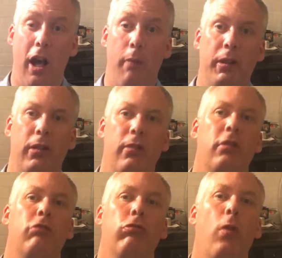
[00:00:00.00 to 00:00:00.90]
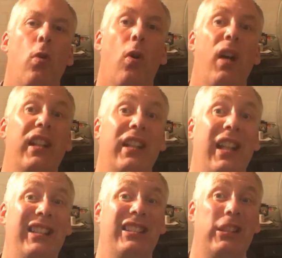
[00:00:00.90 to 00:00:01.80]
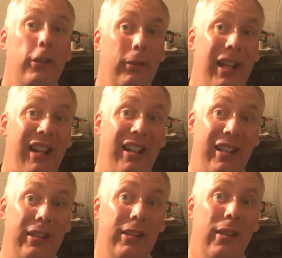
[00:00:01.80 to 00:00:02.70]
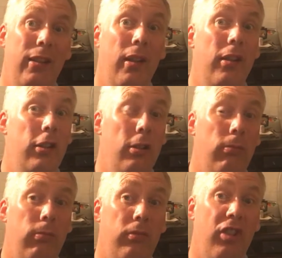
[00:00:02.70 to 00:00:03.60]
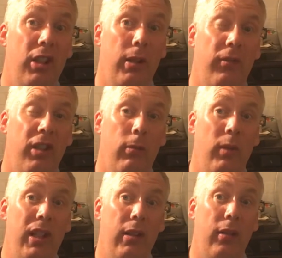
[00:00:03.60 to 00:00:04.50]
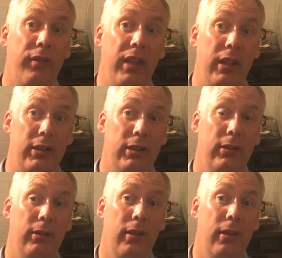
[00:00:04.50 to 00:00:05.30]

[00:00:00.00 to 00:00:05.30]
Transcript: I'll be doing the draw in the next two days to, for the for the winner of this.